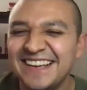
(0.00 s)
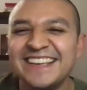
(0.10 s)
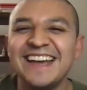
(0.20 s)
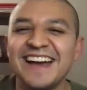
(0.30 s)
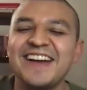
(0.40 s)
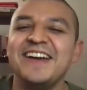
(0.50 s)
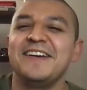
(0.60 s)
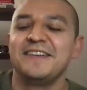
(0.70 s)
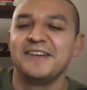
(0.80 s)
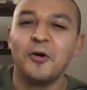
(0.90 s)
Um, yeah.
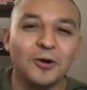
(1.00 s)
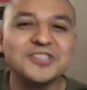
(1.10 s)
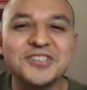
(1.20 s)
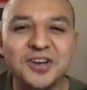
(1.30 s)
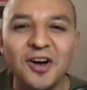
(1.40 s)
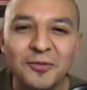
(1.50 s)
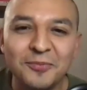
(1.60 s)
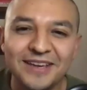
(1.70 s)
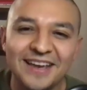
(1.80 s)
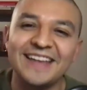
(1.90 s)
Or yeah, just call no.
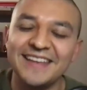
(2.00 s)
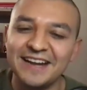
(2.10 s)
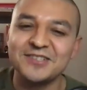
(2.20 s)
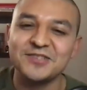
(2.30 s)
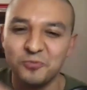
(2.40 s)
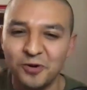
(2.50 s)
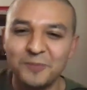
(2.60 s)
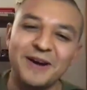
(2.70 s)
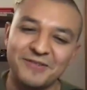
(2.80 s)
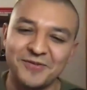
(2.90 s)
me and then I'll just
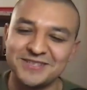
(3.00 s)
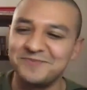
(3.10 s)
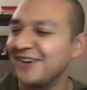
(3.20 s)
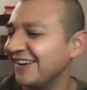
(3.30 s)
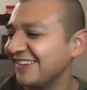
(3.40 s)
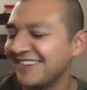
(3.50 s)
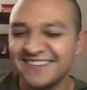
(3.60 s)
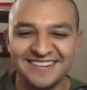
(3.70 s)
whip everyone's butt.